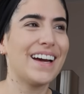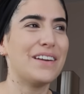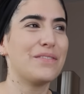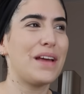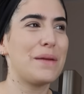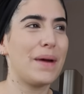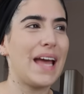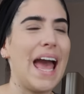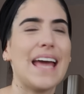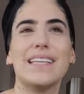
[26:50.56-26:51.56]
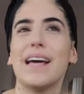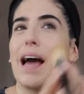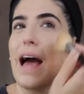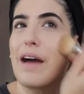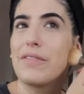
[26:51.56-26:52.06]
kind of in my head
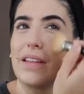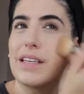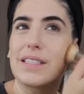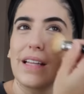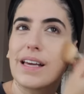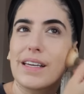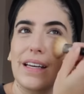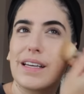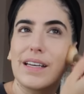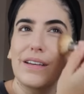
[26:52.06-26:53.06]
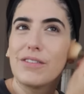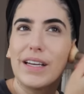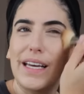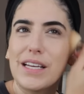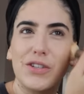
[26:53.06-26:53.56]
having this like
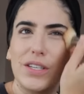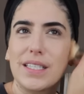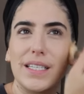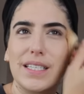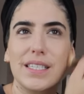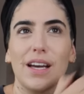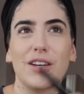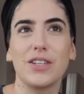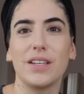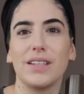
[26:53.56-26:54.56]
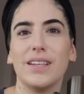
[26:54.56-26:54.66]
really interesting discussion